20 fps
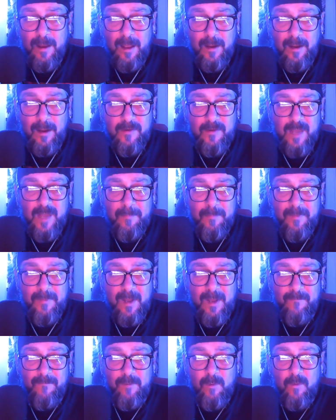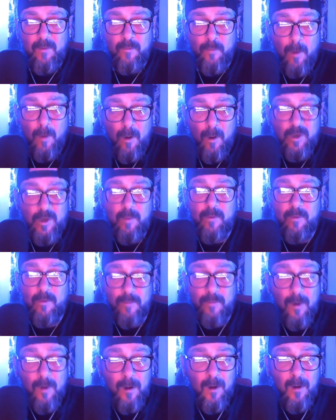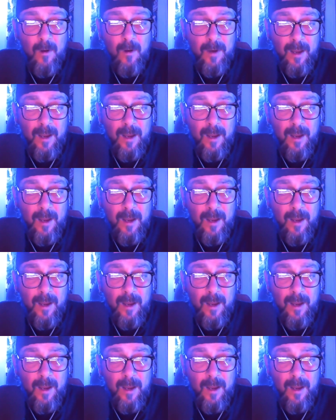accept that if you was wrong, you was wrong,